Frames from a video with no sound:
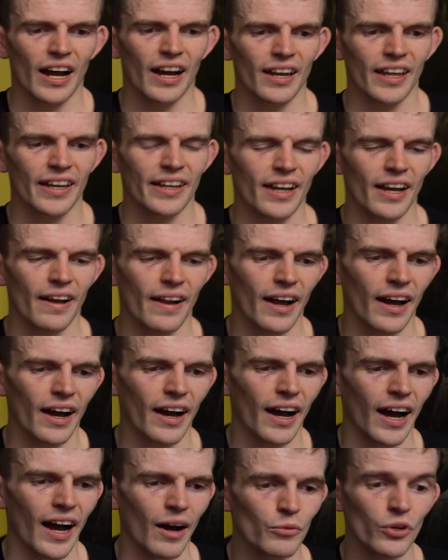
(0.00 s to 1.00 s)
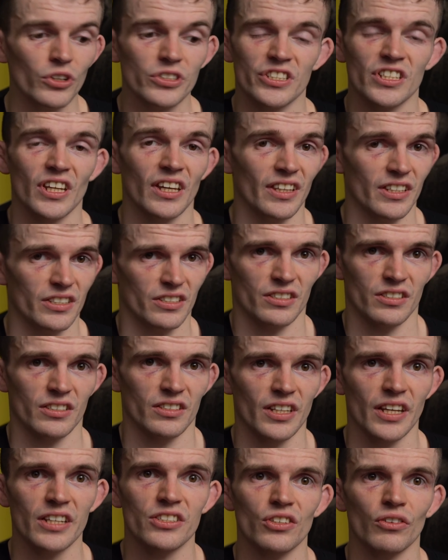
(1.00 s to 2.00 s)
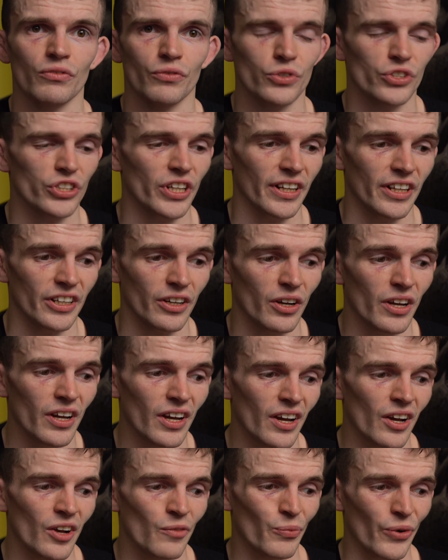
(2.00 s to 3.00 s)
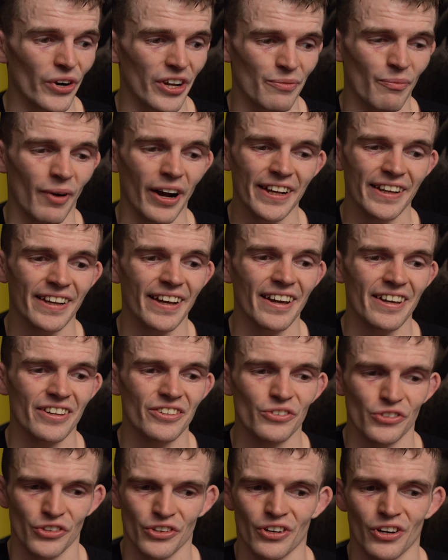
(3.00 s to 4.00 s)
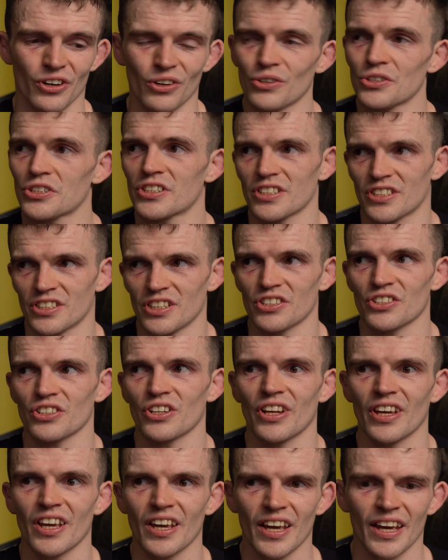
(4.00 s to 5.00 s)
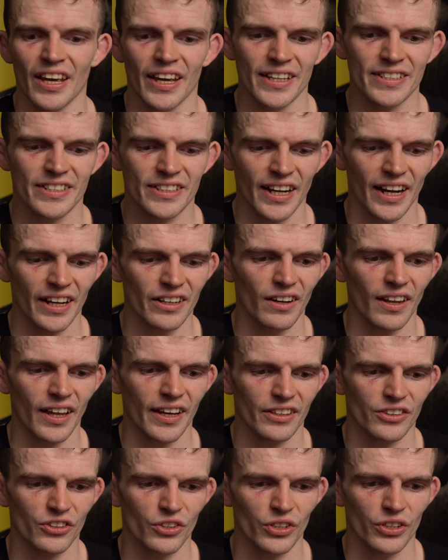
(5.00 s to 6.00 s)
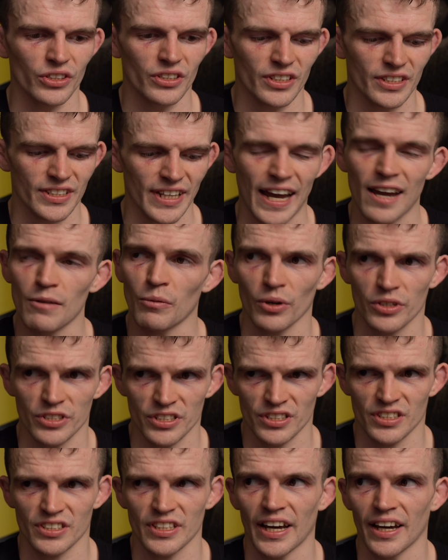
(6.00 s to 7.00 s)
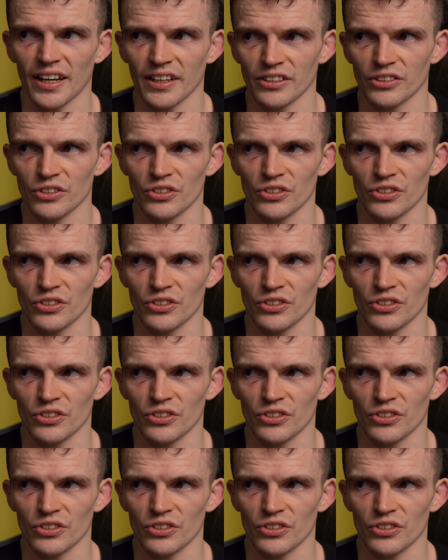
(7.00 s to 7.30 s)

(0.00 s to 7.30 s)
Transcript: like, I'm not saying this is a diss on Vucenic, but he might get another close decision. It's kind of like the, the Thai boxing style he